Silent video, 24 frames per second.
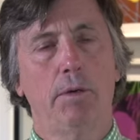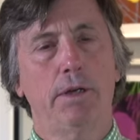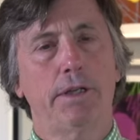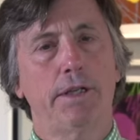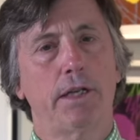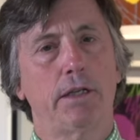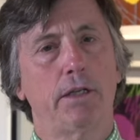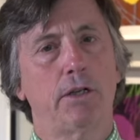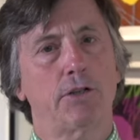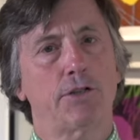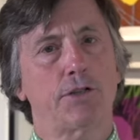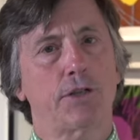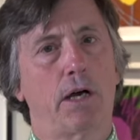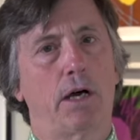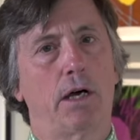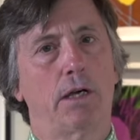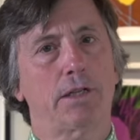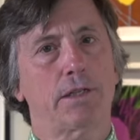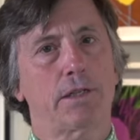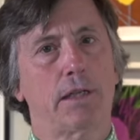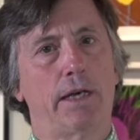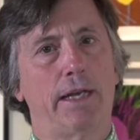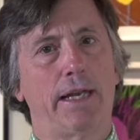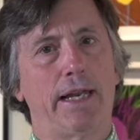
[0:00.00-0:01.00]
but then there's a
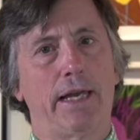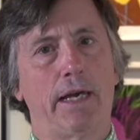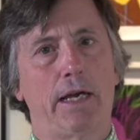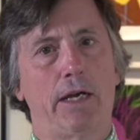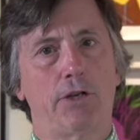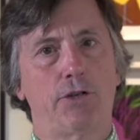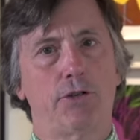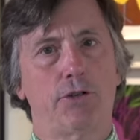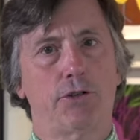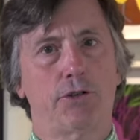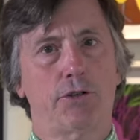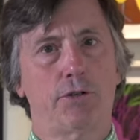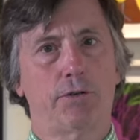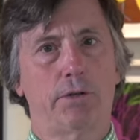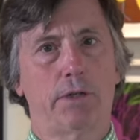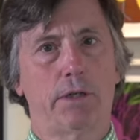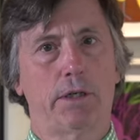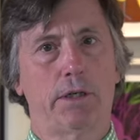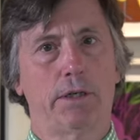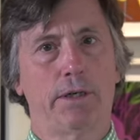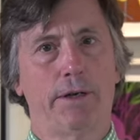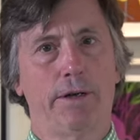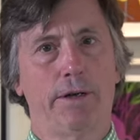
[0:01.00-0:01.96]
slight edge to it.